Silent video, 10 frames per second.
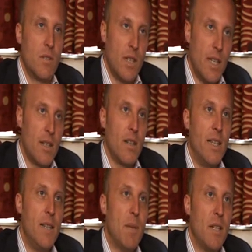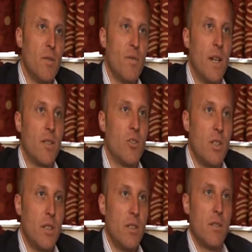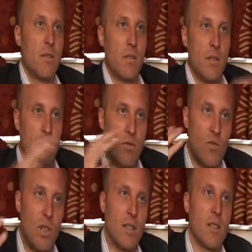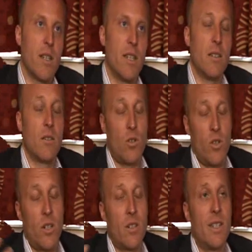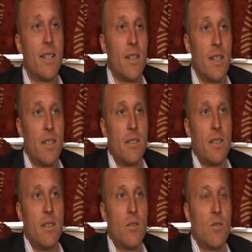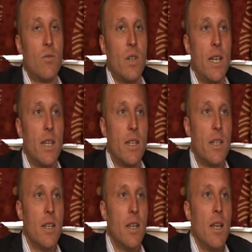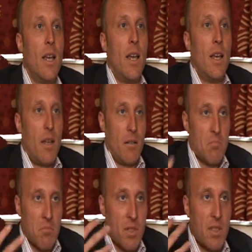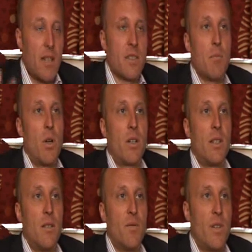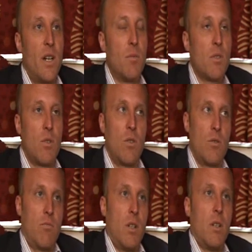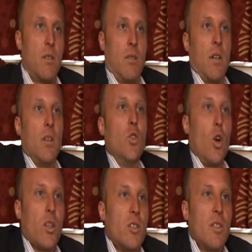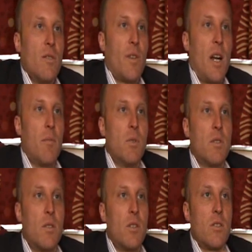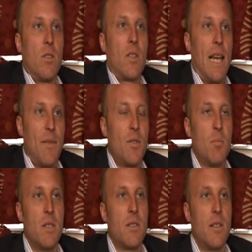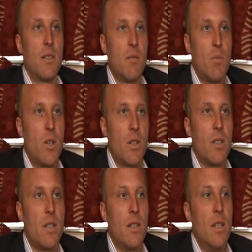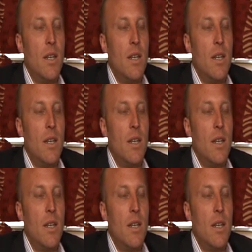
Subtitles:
take lean manufacturing, translate it or articulate it into a sales and marketing environment or a knowledge environment. Does not have to be sales and marketing.